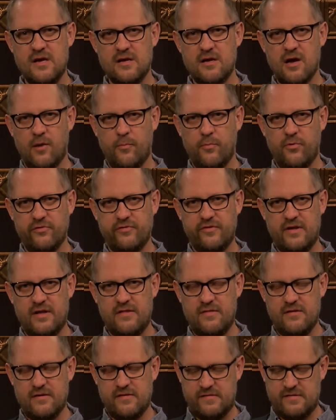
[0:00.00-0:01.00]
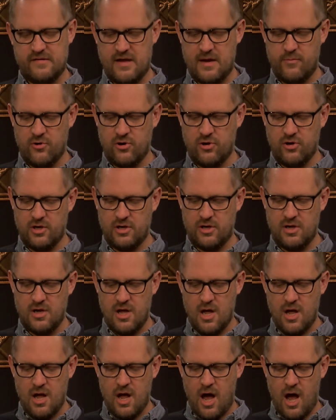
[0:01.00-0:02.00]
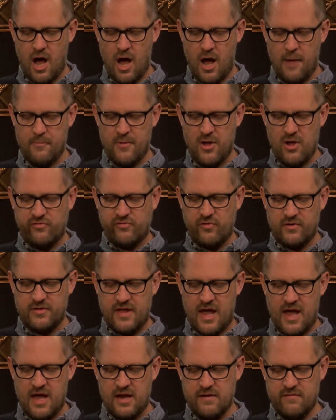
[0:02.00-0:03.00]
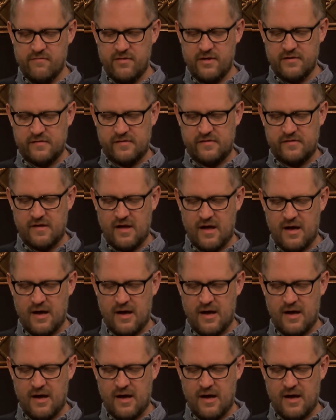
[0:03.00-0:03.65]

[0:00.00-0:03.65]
couples in this neighborhood. So at the end of this